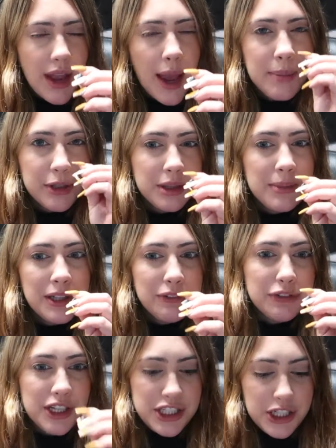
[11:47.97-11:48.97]
I put them in the
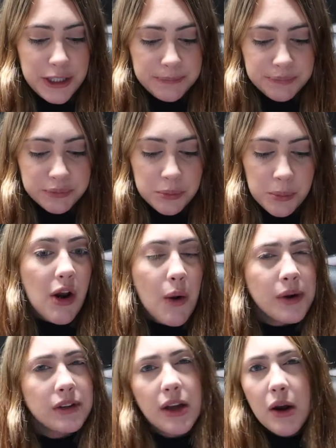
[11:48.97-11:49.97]
freezer. They
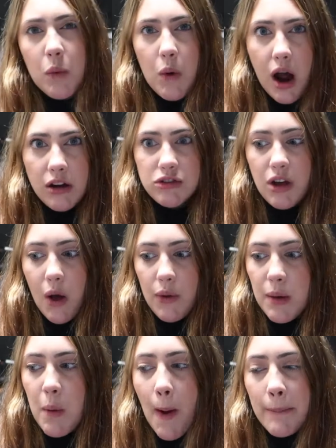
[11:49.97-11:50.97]
don't get like rock
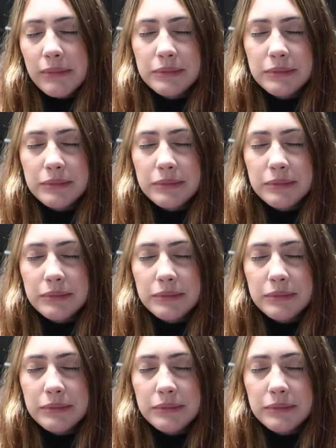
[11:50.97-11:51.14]
solid,